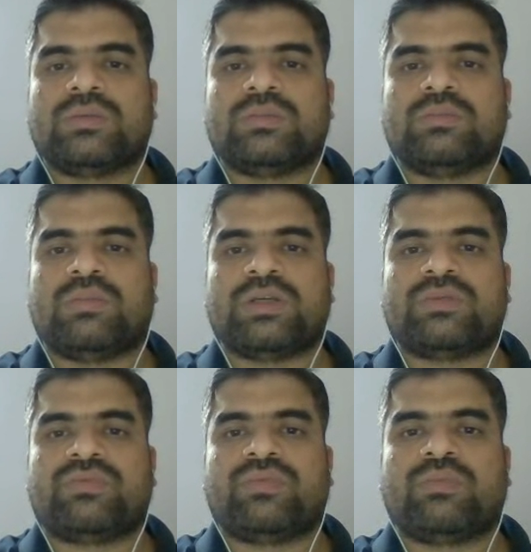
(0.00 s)
my
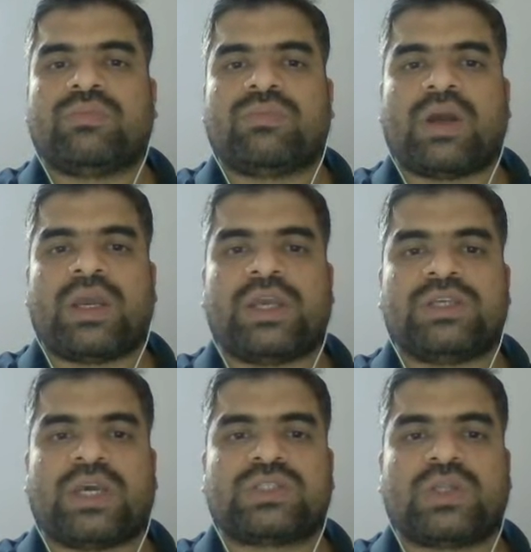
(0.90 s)

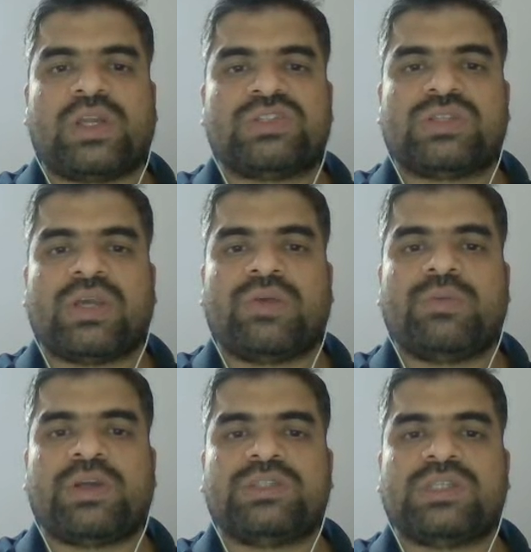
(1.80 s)
actually I saved
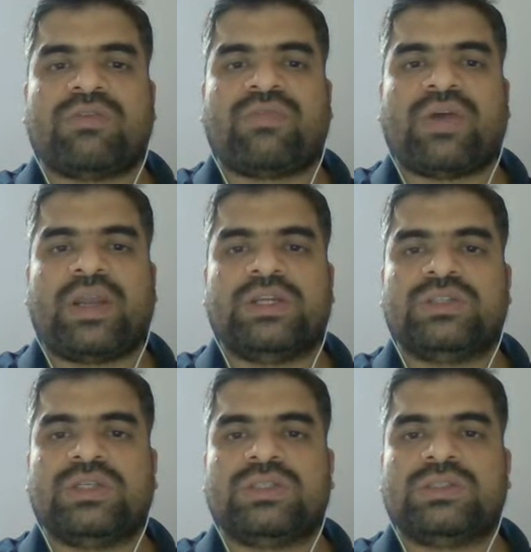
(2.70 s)
my Java file
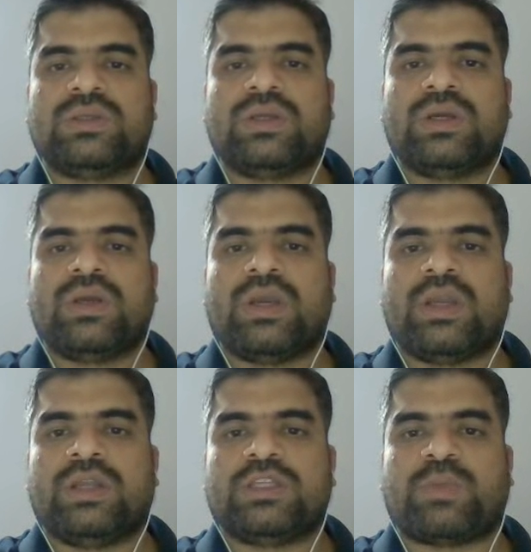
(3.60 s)
in
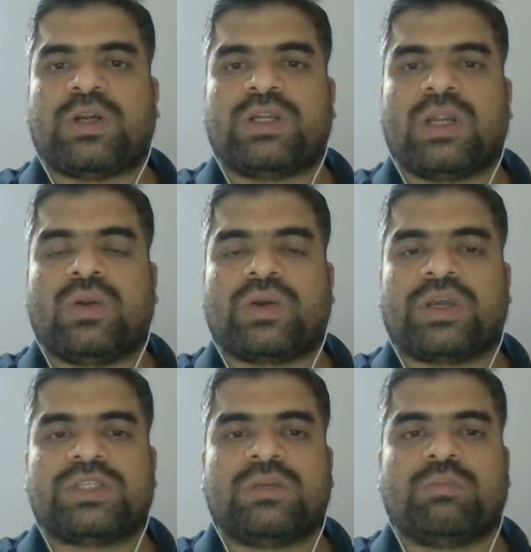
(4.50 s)
this particular
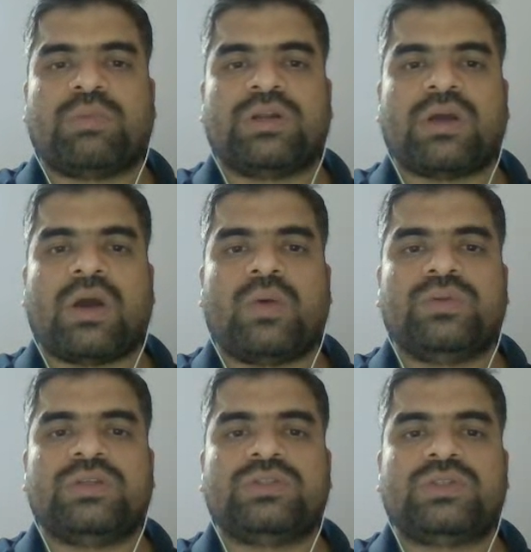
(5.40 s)
location, but how do
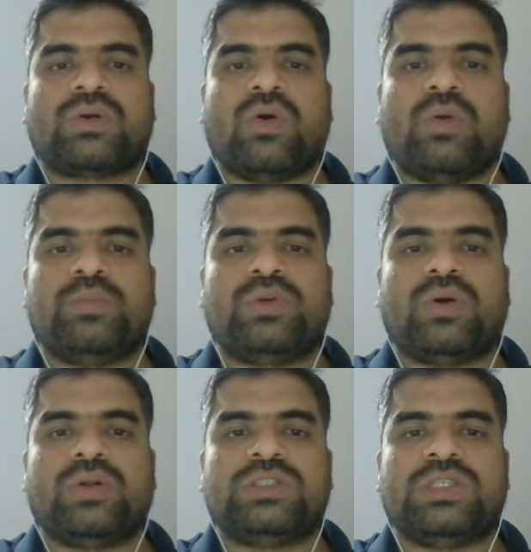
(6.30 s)
the
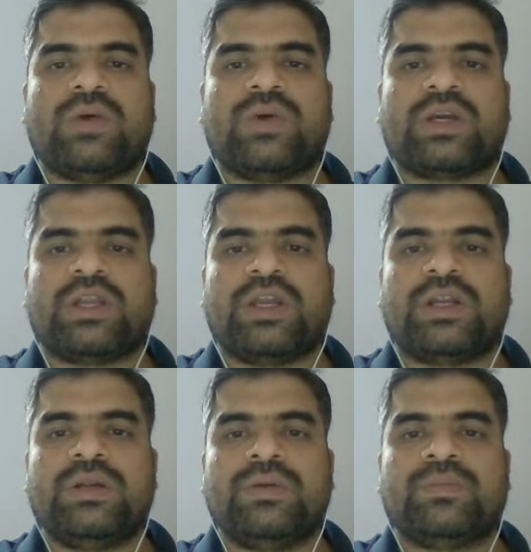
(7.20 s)
com.java
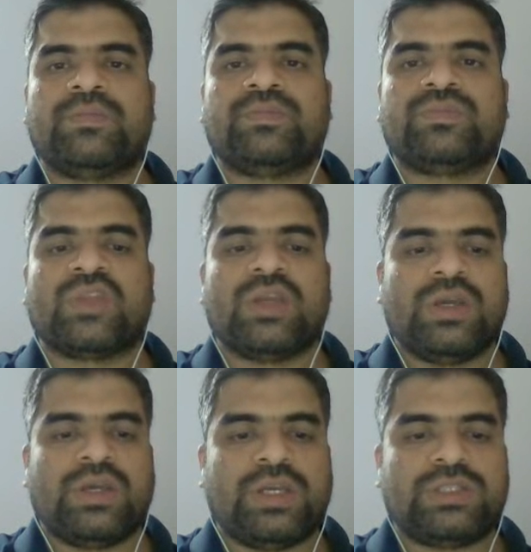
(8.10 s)
created?
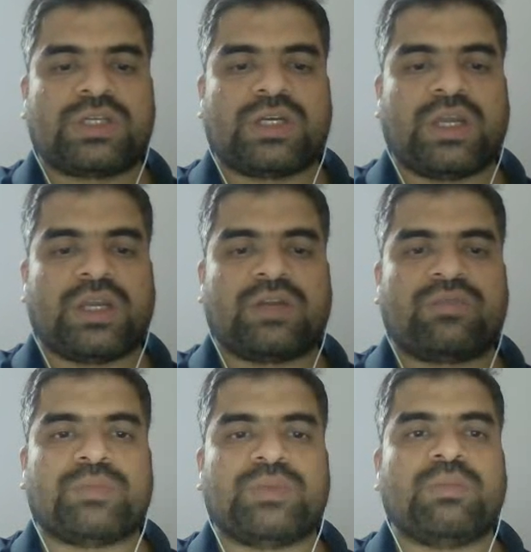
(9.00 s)
It's created
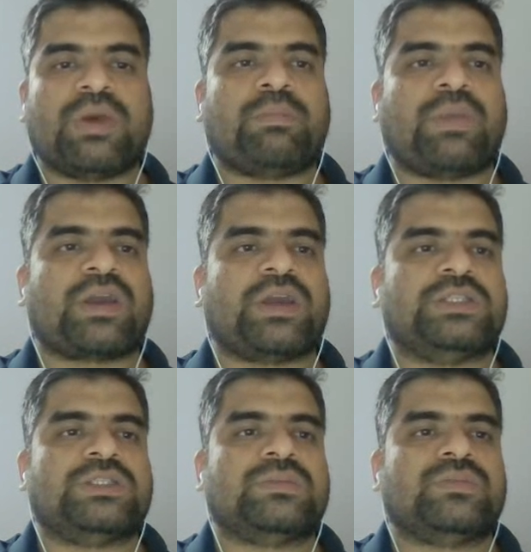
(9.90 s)
from the my
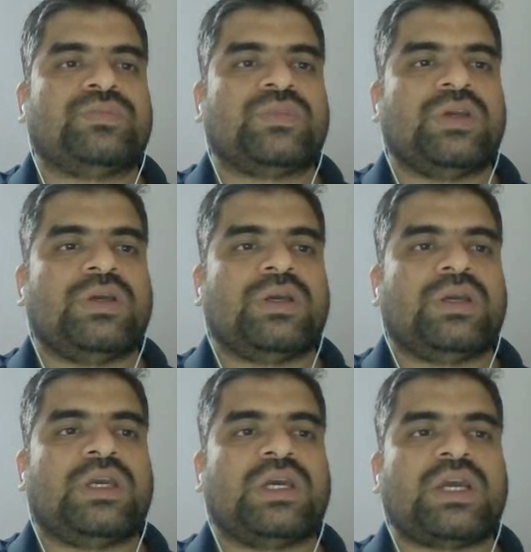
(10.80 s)
package.
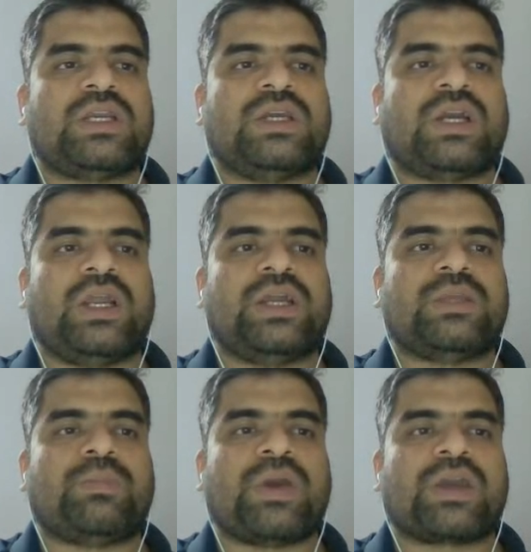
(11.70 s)
Here I declare the
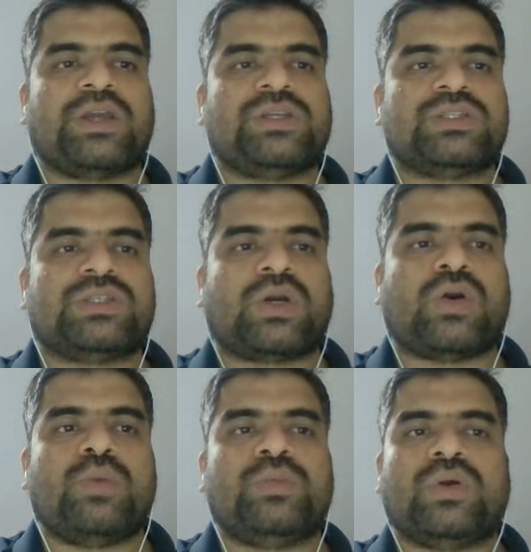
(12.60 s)
package as a
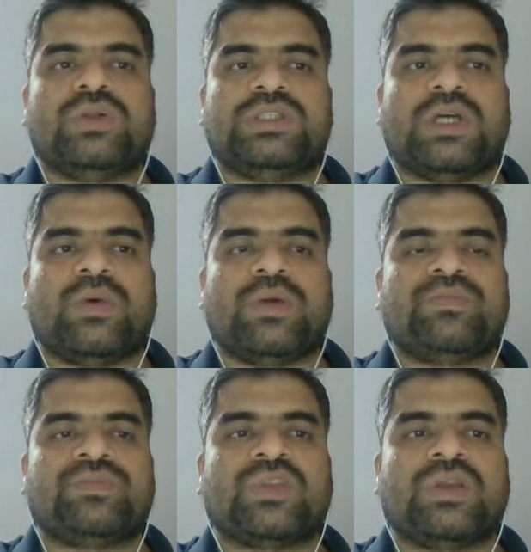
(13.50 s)
com.java.
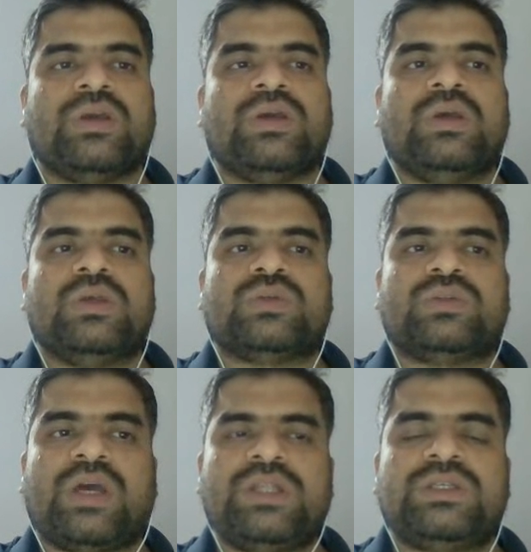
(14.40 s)
So
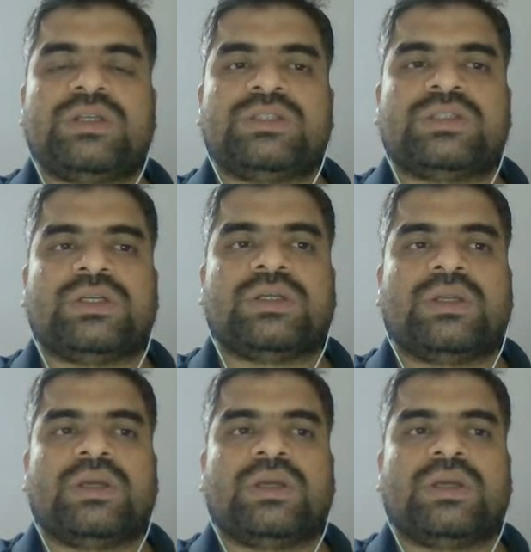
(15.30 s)
that's the reason